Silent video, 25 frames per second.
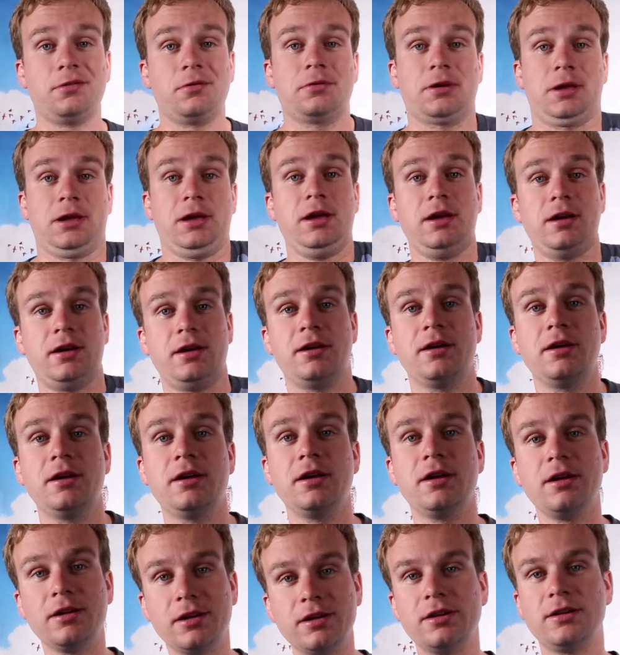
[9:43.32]
All
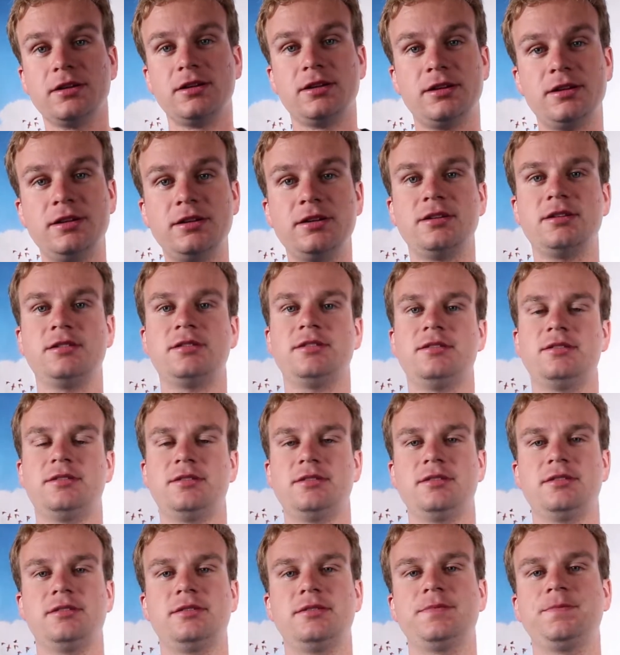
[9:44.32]
right,
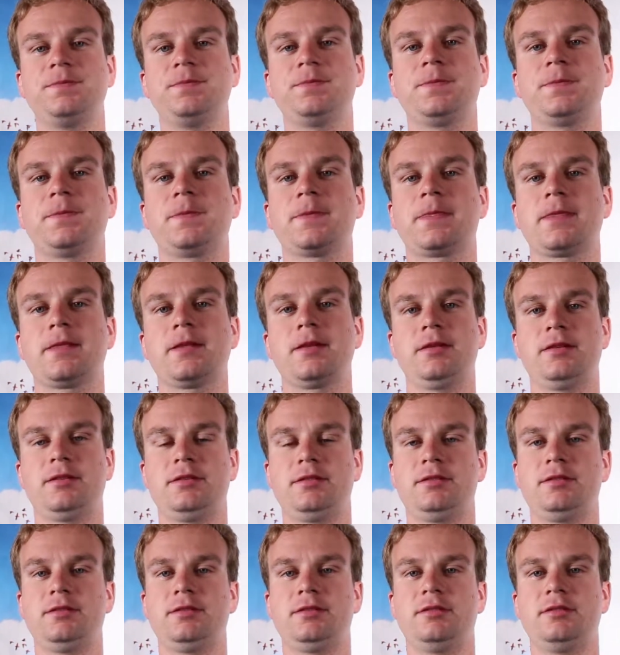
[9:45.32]
Sam.
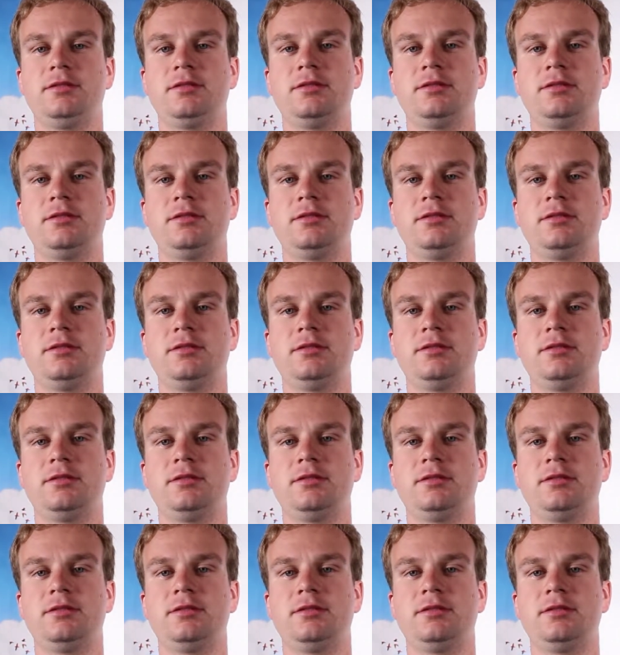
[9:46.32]
Oh.